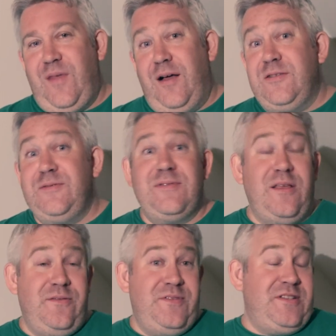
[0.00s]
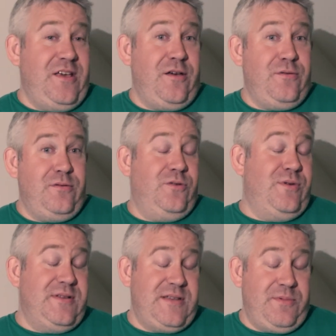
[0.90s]
I'll do another video,
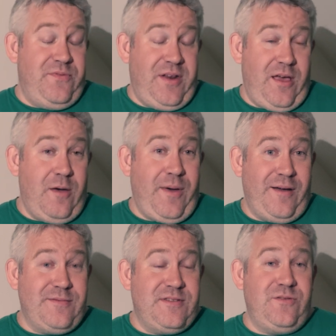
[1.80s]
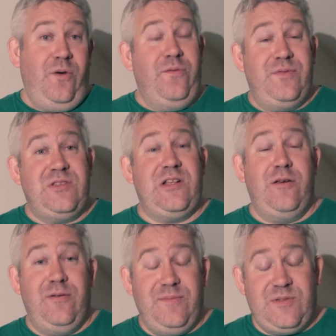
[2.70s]
or a separate video, about sort of
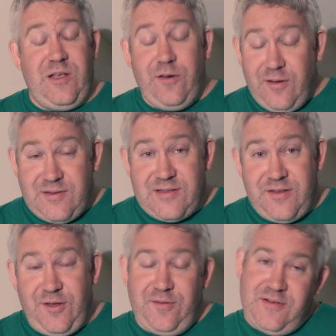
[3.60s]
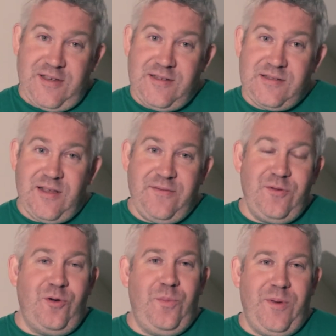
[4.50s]
slogans at the contest. They've
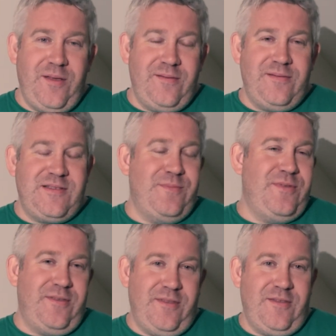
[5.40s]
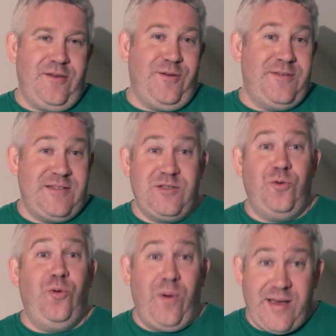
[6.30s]
not been something that the contest has
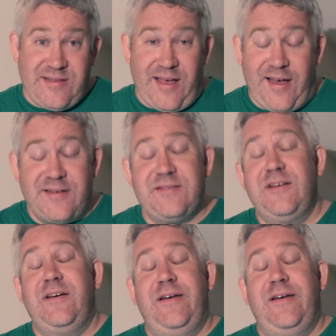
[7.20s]
always had.